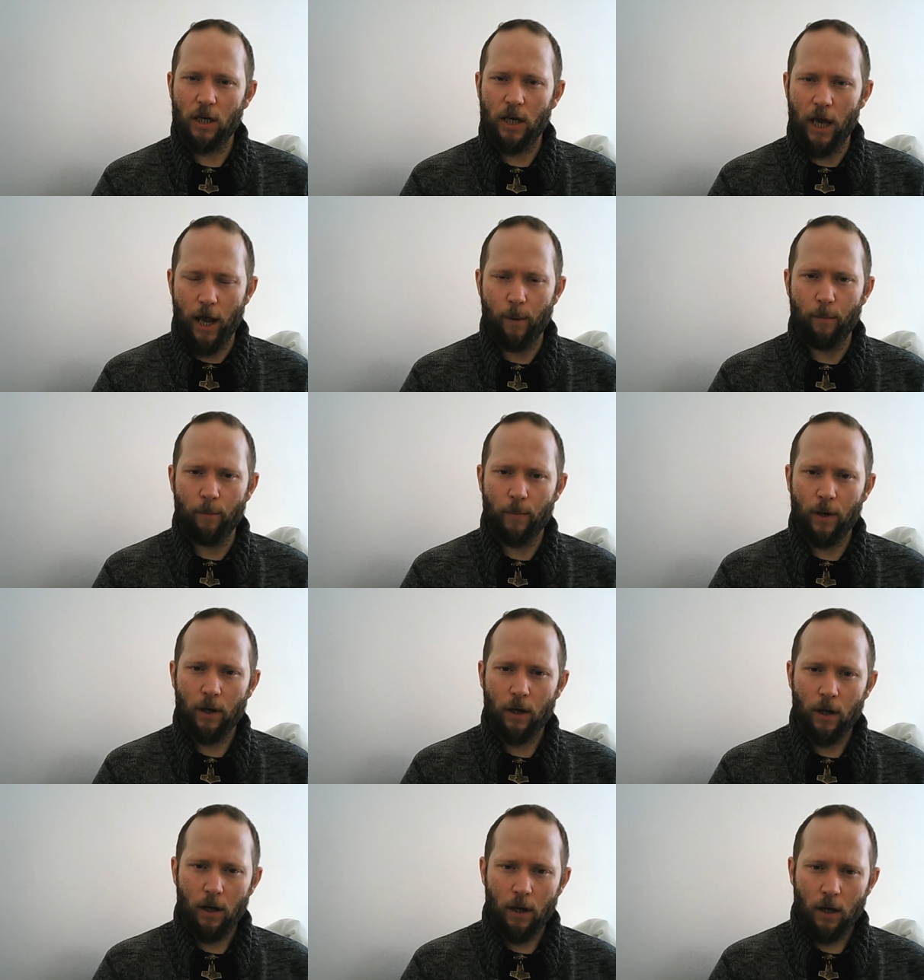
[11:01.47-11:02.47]
game.
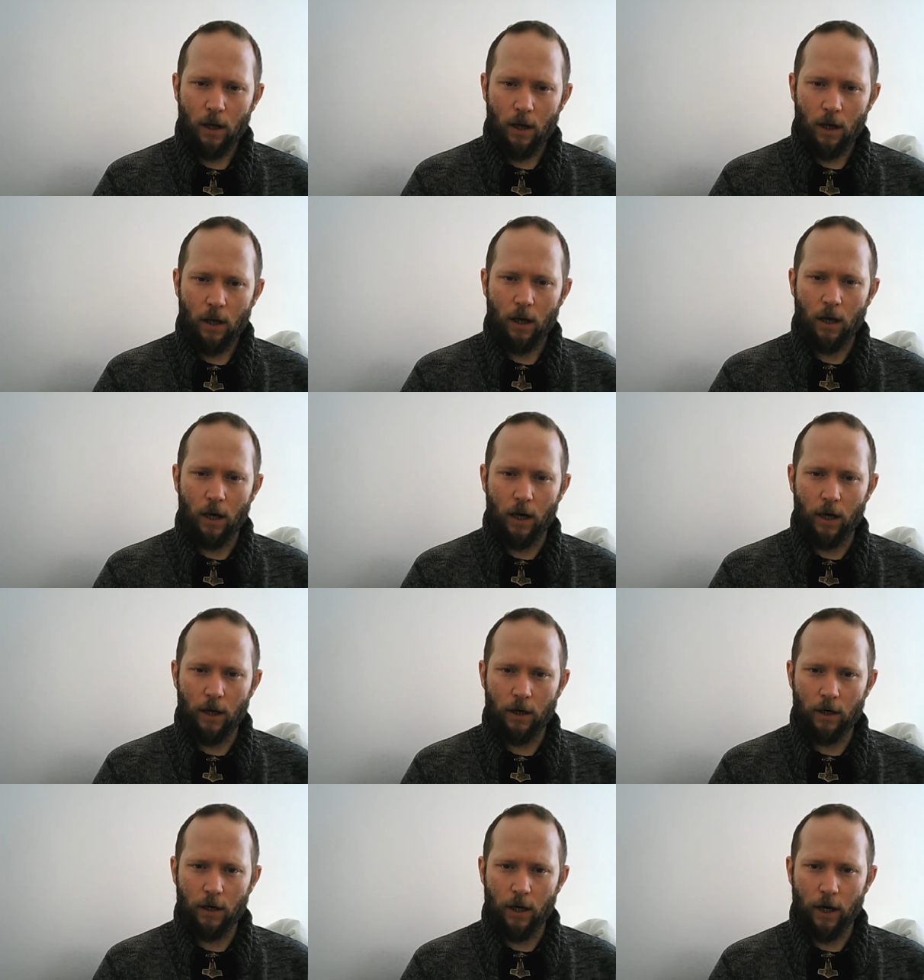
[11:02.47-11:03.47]

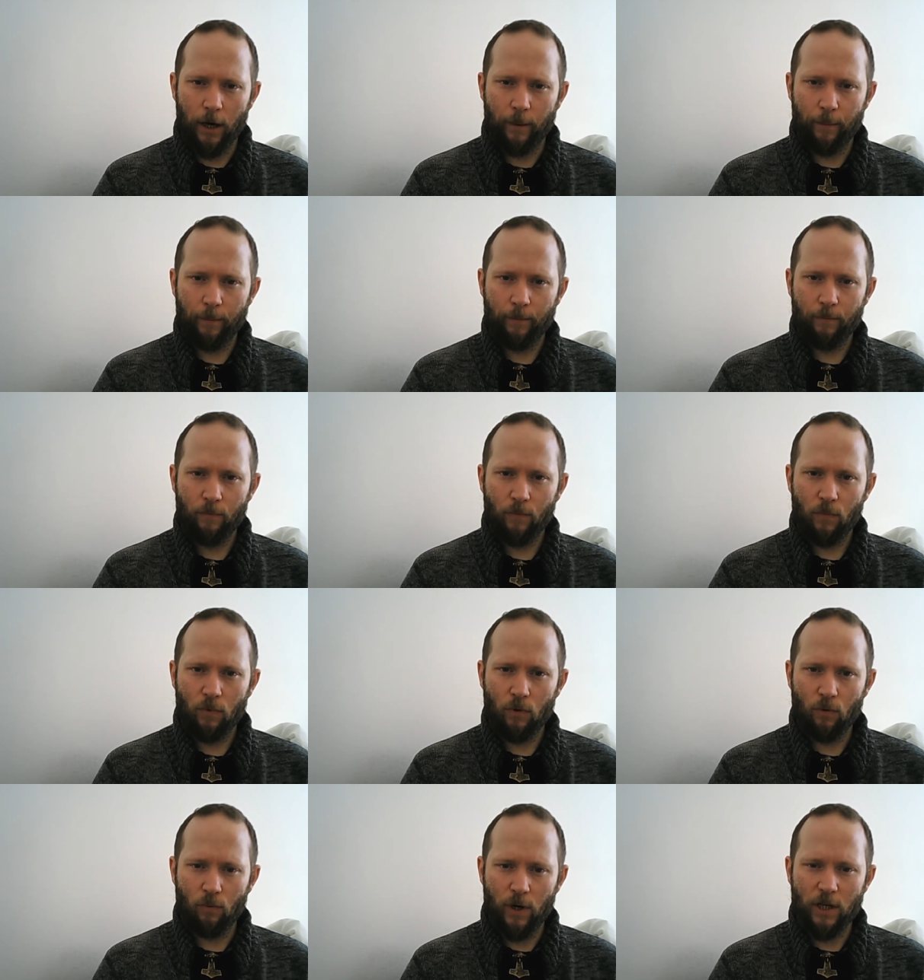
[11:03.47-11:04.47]
And um,
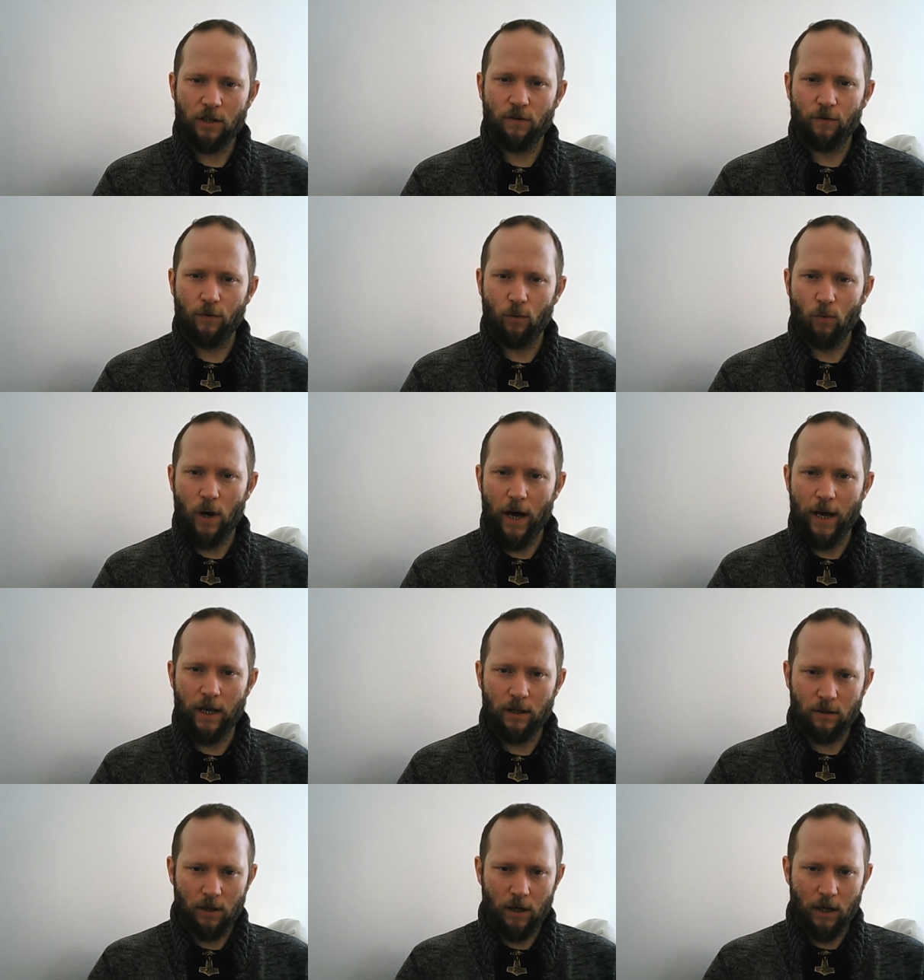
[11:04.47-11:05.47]
the reason for why
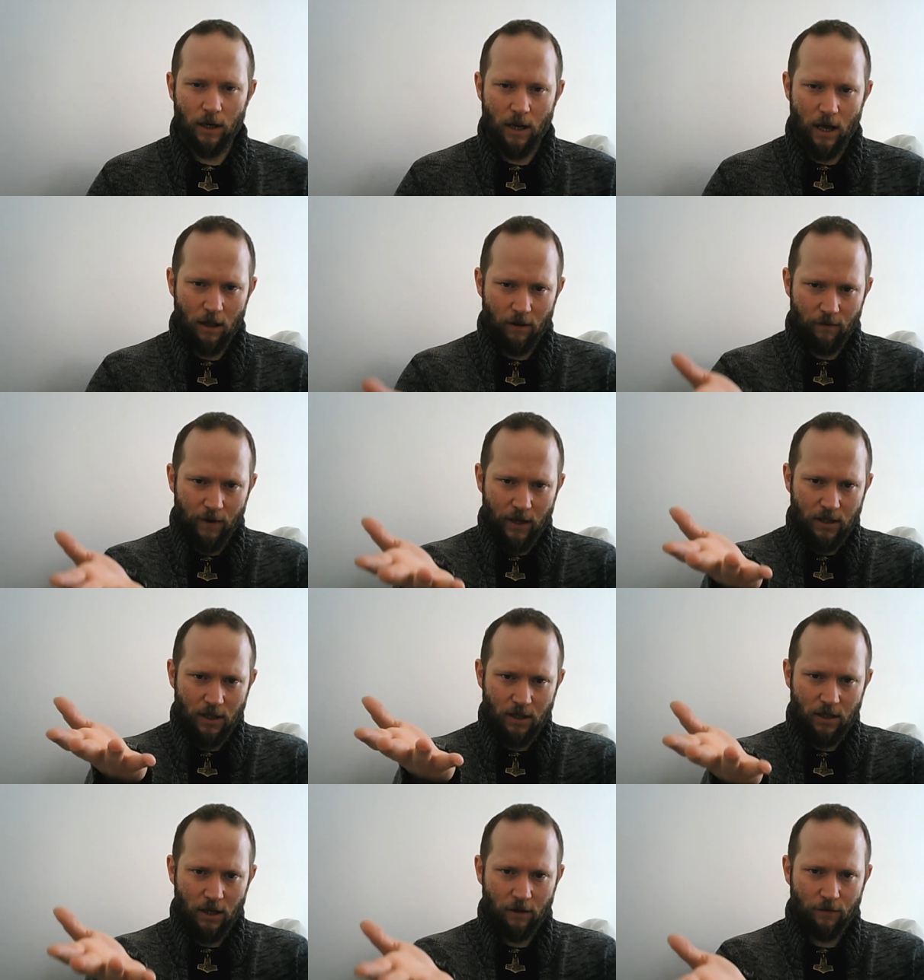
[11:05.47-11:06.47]
it, it elevates
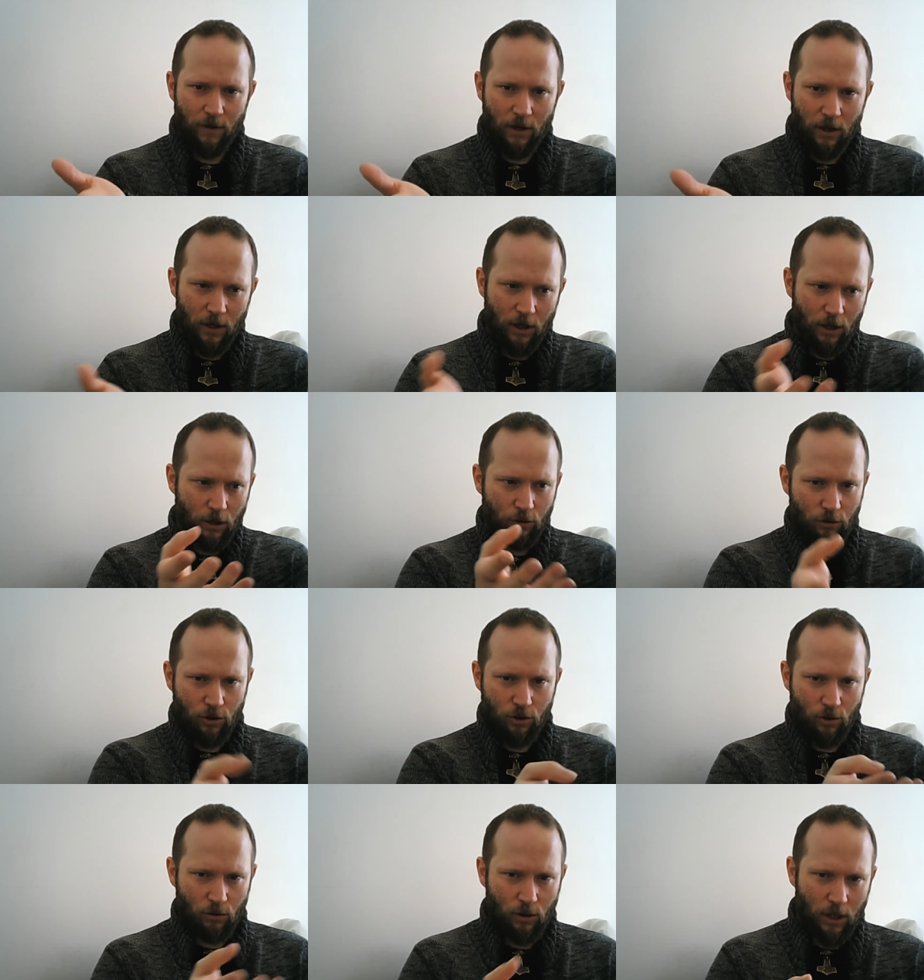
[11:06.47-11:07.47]
itself and it, it looks
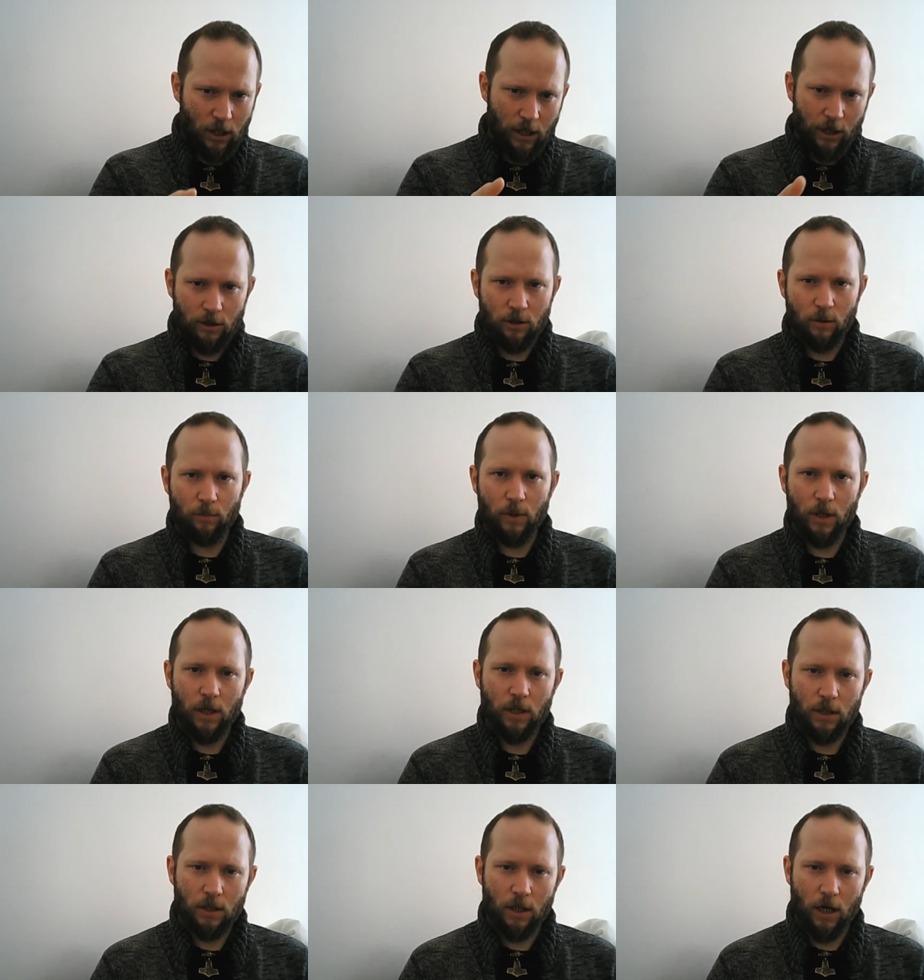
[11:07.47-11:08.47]
so clear to me
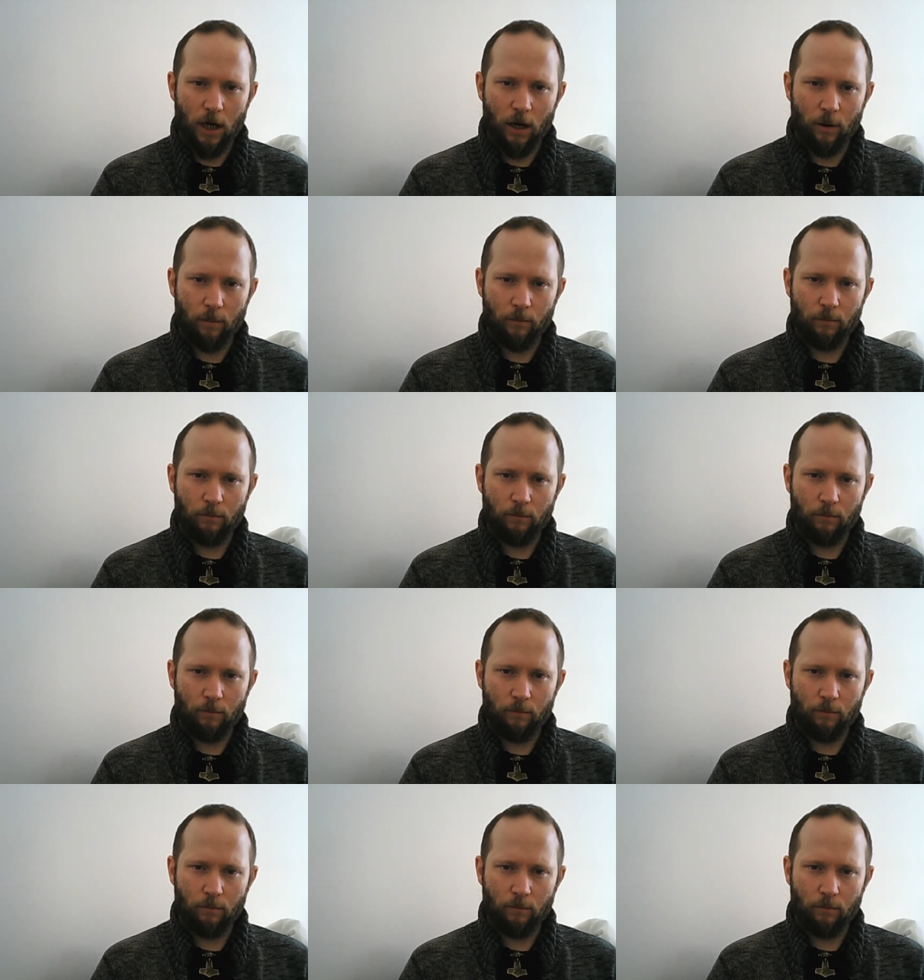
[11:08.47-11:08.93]
is uh,